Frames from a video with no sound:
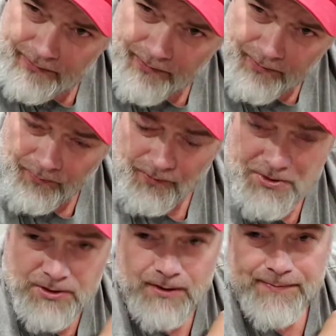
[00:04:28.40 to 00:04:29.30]
New York
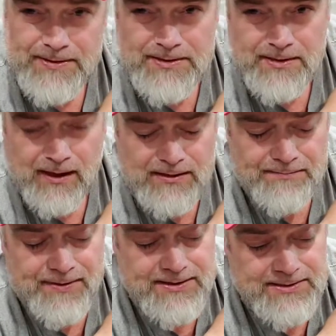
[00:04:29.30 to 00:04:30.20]
strip is not the
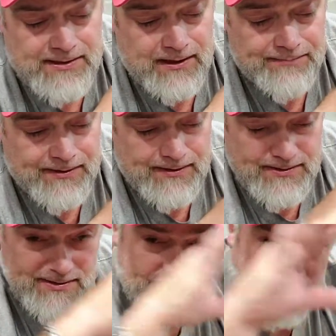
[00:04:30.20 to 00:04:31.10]
best cut because it's